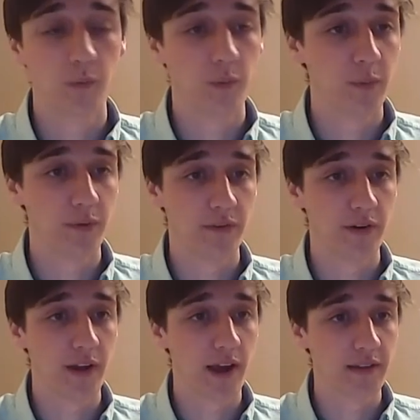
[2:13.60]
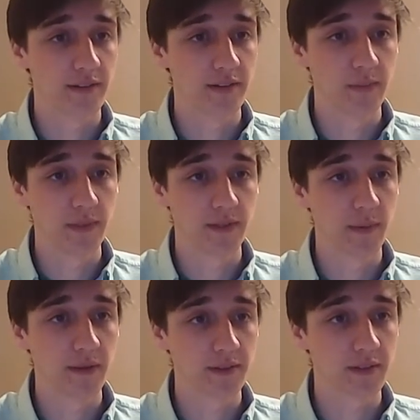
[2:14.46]
would prefer not to be
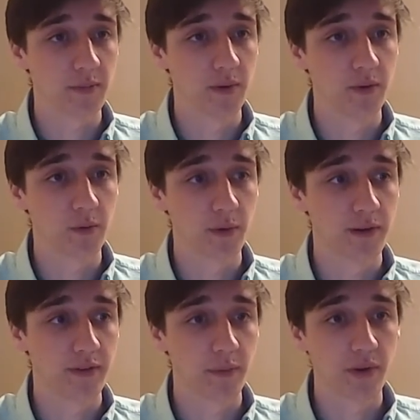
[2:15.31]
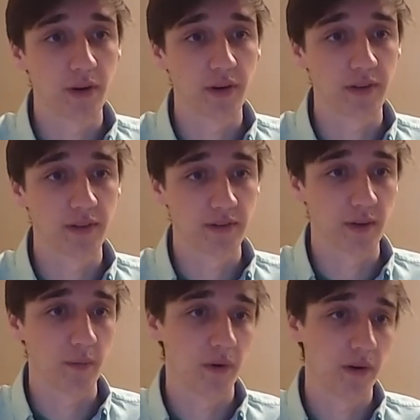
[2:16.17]
smelling smoke whenever i'm talking to
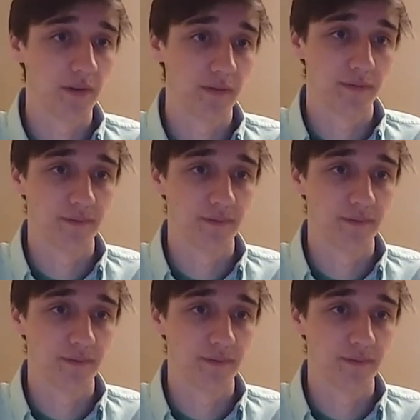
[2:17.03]
someone